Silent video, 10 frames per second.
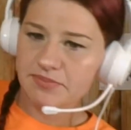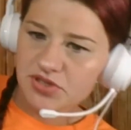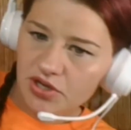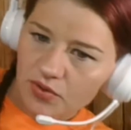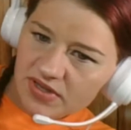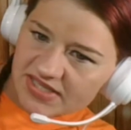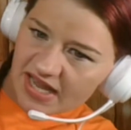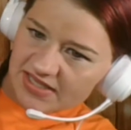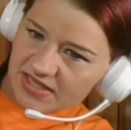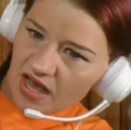2
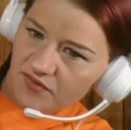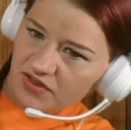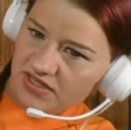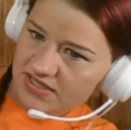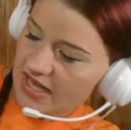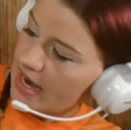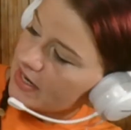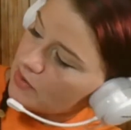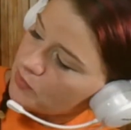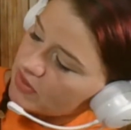says cover the slide, and
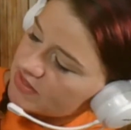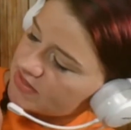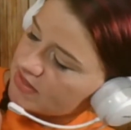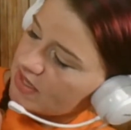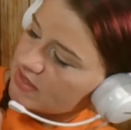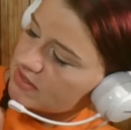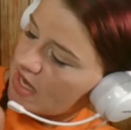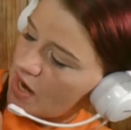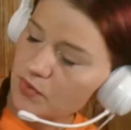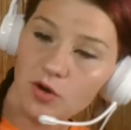in parentheses,
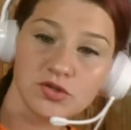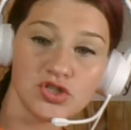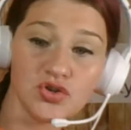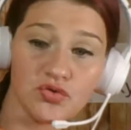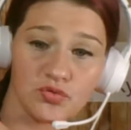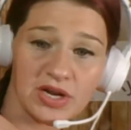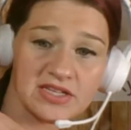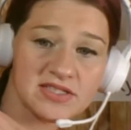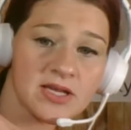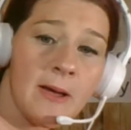I wrote student
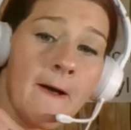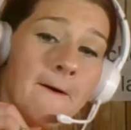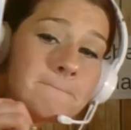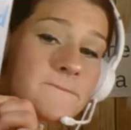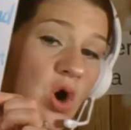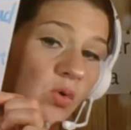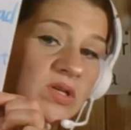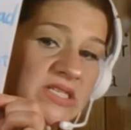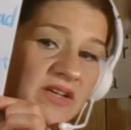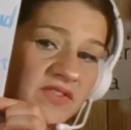reads.
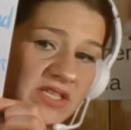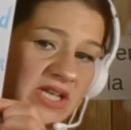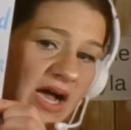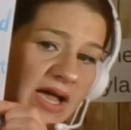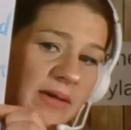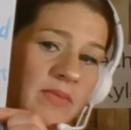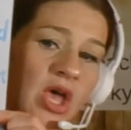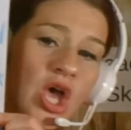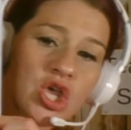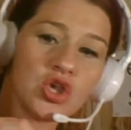Most of the time,
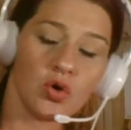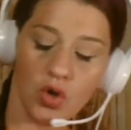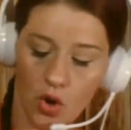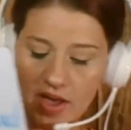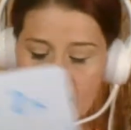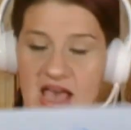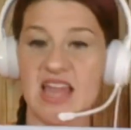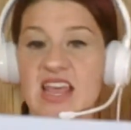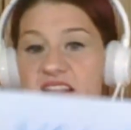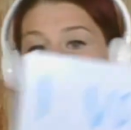you'll go ahead
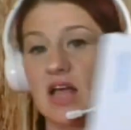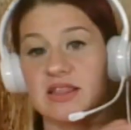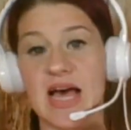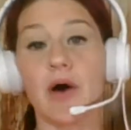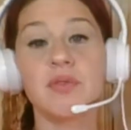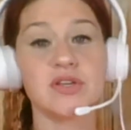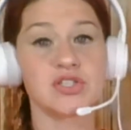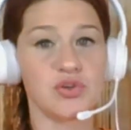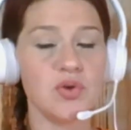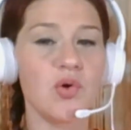and allow the
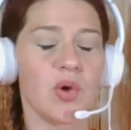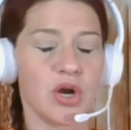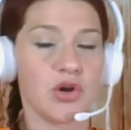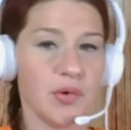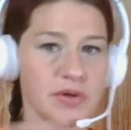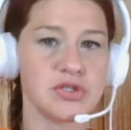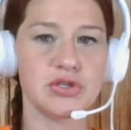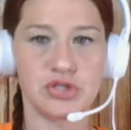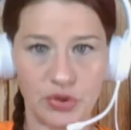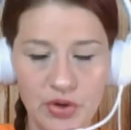student or encourage the
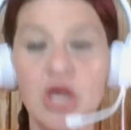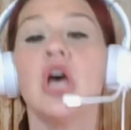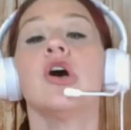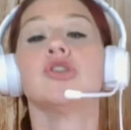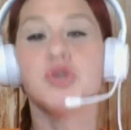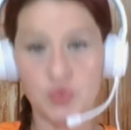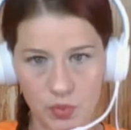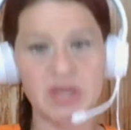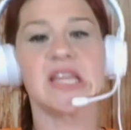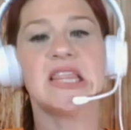student to
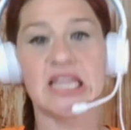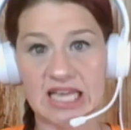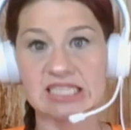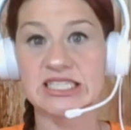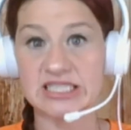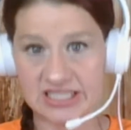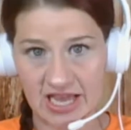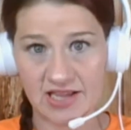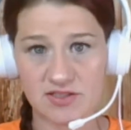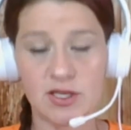read the lesson
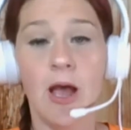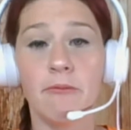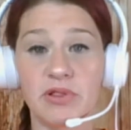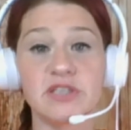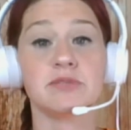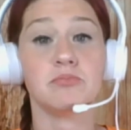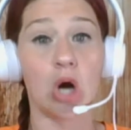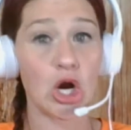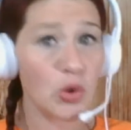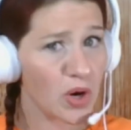slides. Please
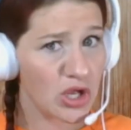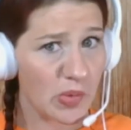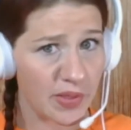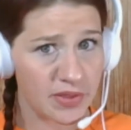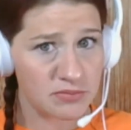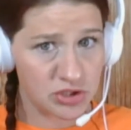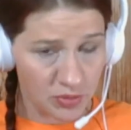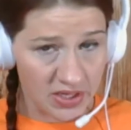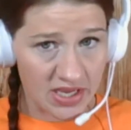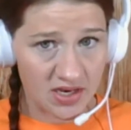mark where you want them to
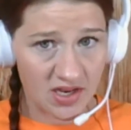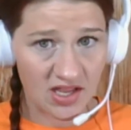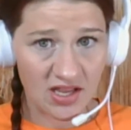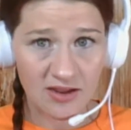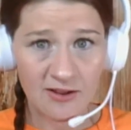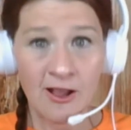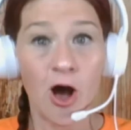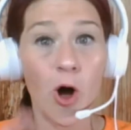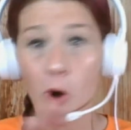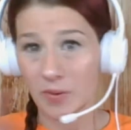read.
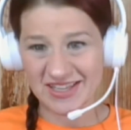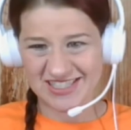Always.